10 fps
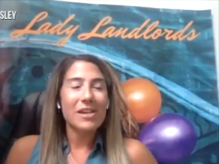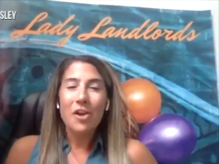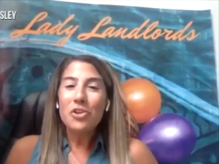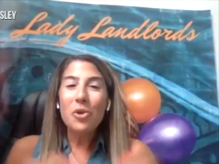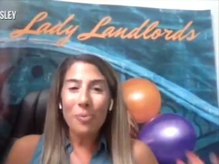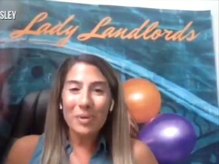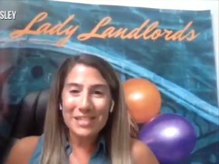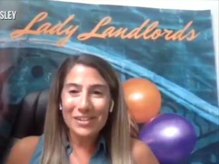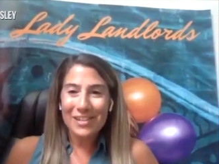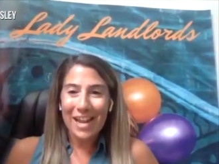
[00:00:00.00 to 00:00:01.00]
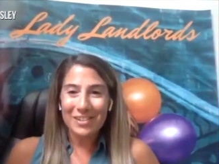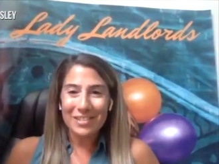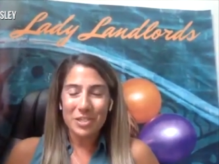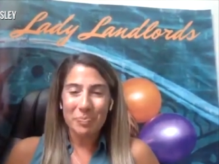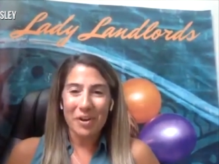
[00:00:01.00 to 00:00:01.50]
you always hear
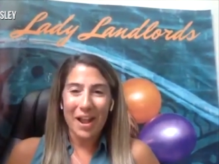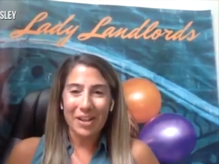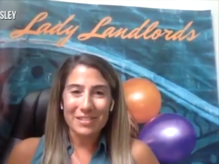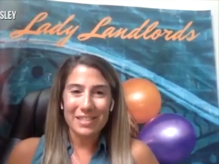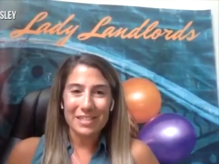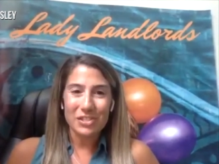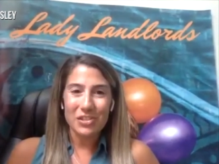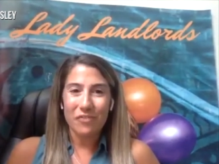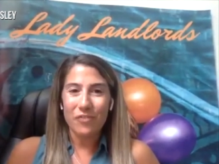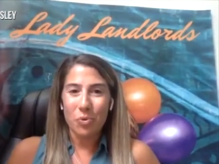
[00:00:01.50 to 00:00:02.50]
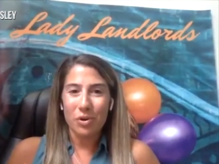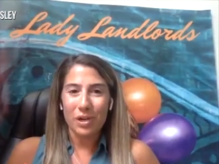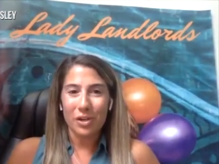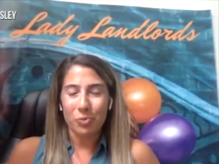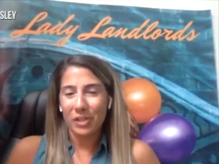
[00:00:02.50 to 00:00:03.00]
analysis paralysis
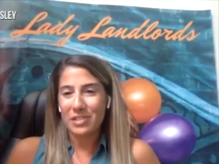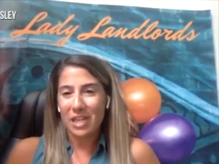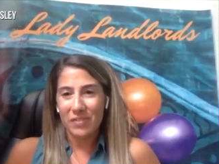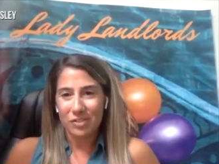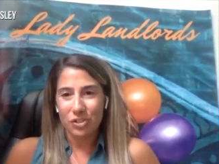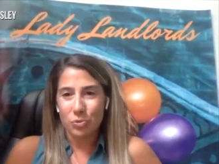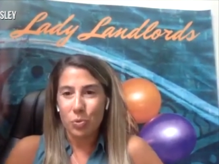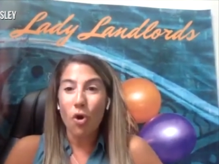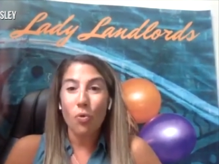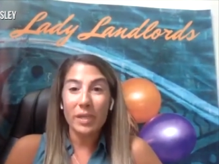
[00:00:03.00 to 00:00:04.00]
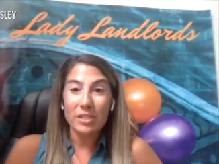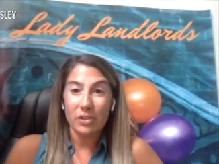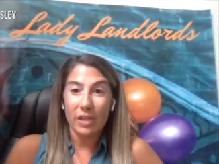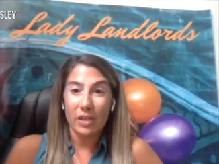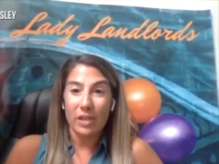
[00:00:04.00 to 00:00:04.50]
for real estate investors we're always
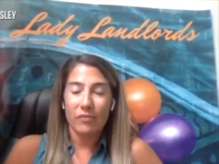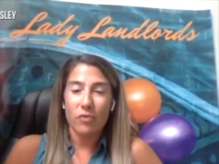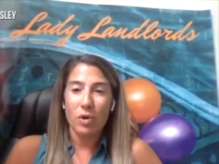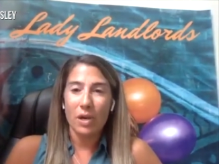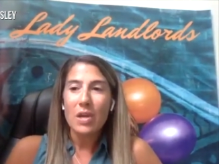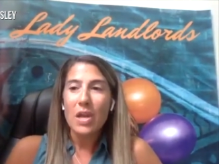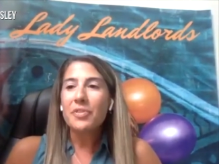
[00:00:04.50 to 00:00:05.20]
looking for